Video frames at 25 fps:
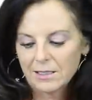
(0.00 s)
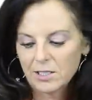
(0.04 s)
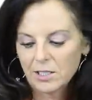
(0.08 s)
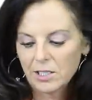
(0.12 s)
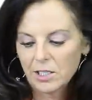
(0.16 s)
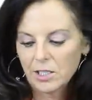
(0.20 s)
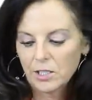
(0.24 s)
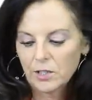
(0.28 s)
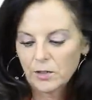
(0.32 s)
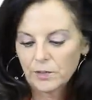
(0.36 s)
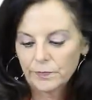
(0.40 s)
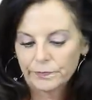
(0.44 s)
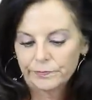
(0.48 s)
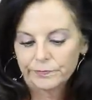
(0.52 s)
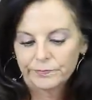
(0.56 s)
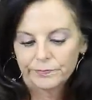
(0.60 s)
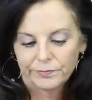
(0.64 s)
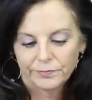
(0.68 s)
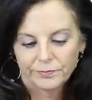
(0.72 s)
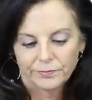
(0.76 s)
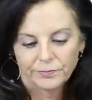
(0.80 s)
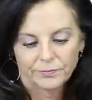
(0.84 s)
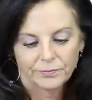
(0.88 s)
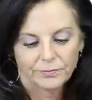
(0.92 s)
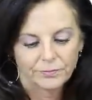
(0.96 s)

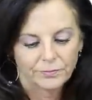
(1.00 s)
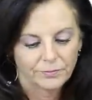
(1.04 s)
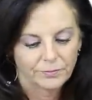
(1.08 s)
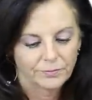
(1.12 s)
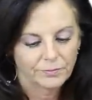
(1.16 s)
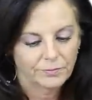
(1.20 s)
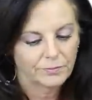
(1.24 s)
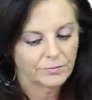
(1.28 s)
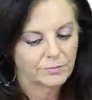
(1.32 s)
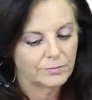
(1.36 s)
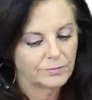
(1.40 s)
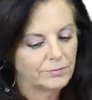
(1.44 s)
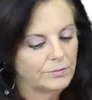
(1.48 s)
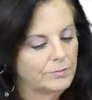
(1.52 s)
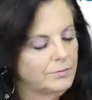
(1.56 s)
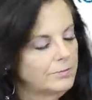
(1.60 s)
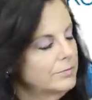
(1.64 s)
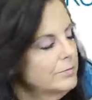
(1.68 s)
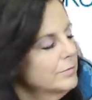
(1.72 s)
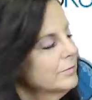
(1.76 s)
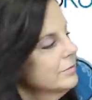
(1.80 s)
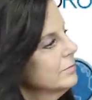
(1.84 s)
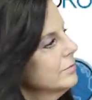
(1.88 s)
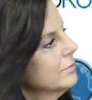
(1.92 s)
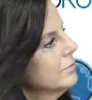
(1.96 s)

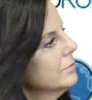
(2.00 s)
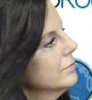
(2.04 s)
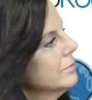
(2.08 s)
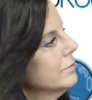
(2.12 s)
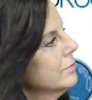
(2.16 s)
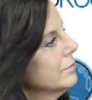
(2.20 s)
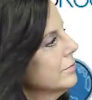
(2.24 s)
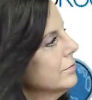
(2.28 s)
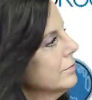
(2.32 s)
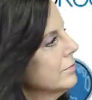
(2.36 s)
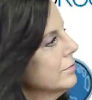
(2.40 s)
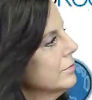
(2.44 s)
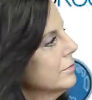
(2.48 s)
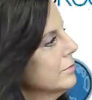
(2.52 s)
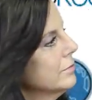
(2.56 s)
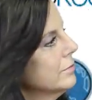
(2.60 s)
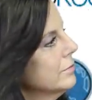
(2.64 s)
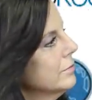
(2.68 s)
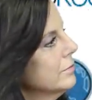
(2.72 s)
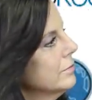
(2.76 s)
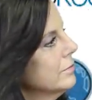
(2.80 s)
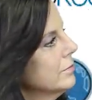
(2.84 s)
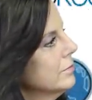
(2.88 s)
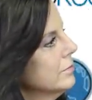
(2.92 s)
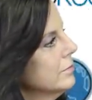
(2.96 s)

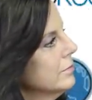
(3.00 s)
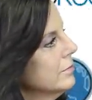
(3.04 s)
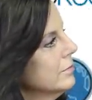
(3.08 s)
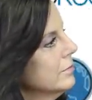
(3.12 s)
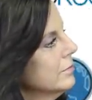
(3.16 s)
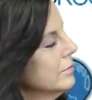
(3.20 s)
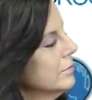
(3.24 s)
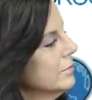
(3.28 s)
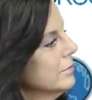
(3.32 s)
No words are spoken by the person on screen.